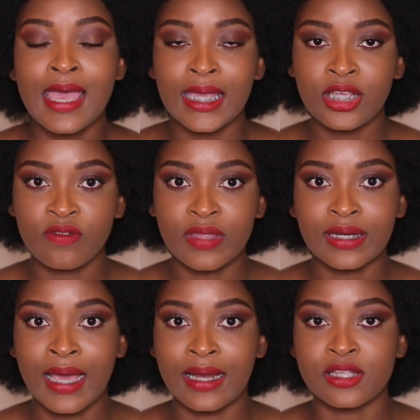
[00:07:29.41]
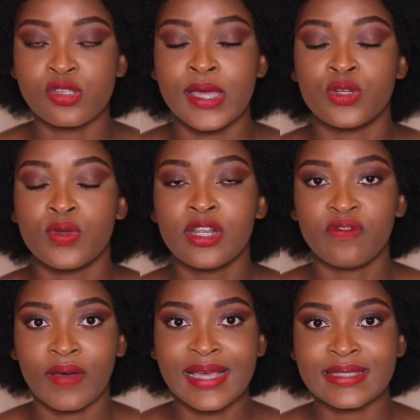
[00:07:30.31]
any of that color so I don't
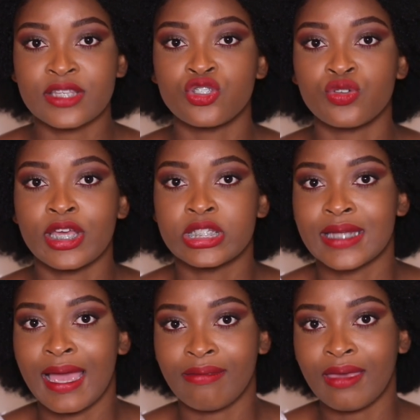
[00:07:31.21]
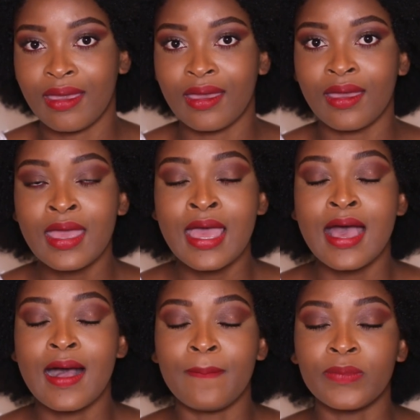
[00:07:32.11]
advise that you try to dye the hair
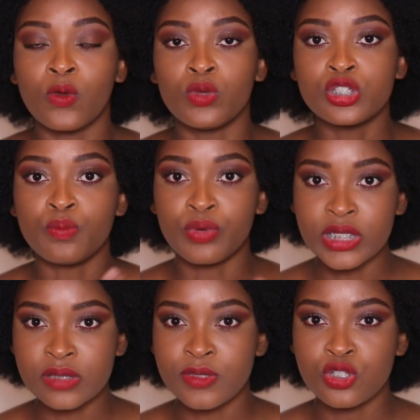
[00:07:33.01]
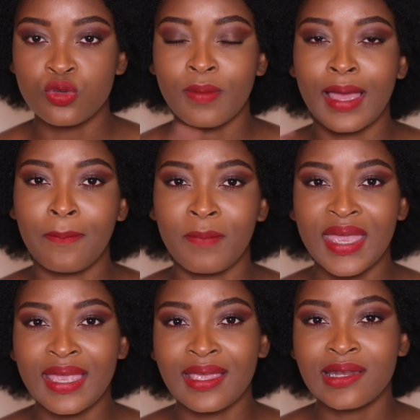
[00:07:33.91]
um, which brings me to my
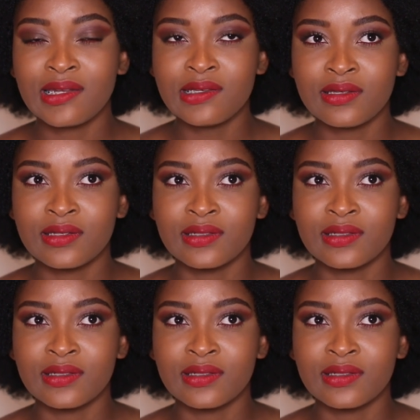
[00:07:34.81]
main